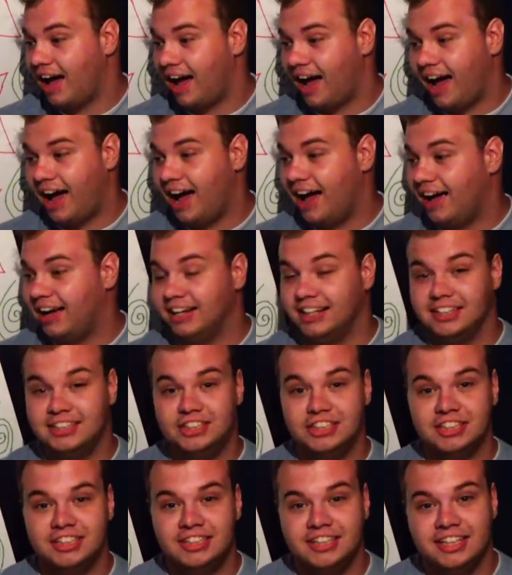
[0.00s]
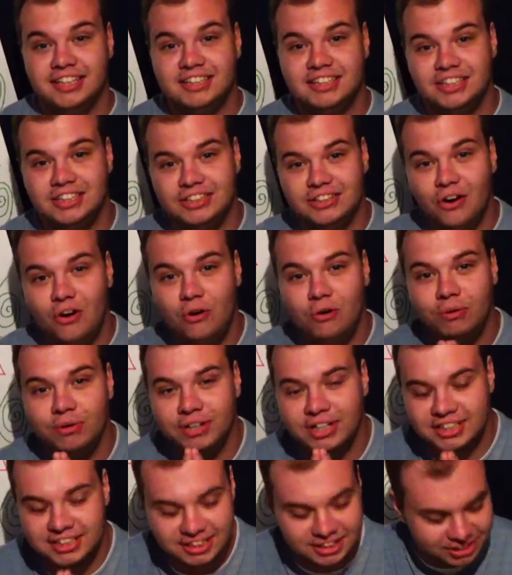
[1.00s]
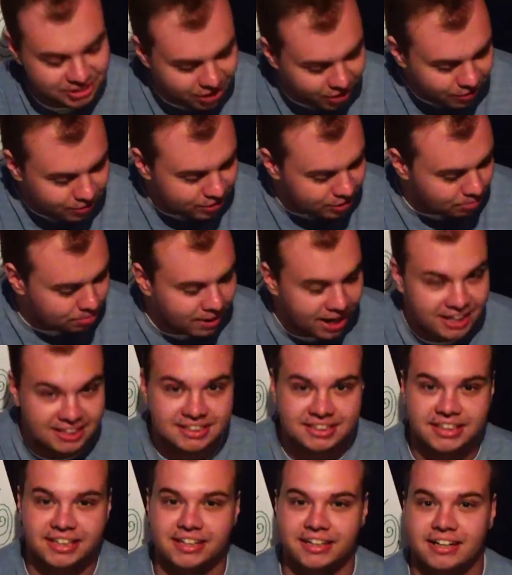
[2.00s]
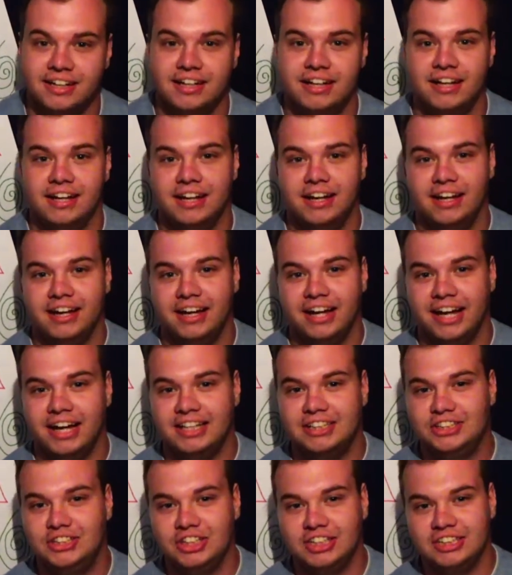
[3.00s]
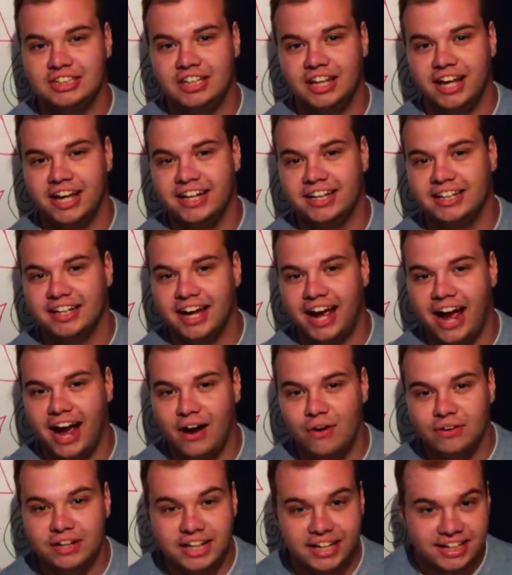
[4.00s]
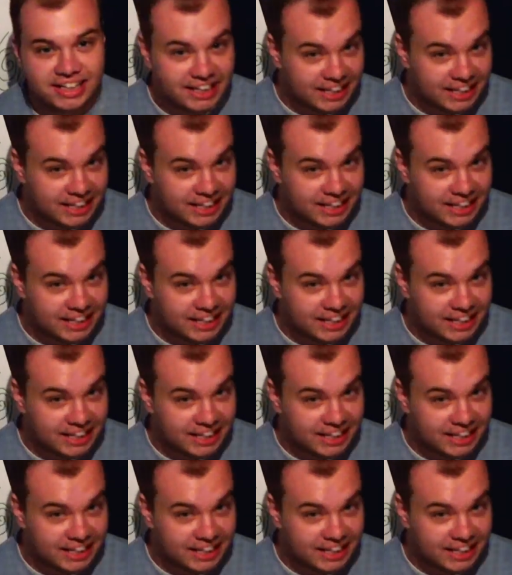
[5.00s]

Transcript: Ah, it's just it's so it's so depressing. It's just like how can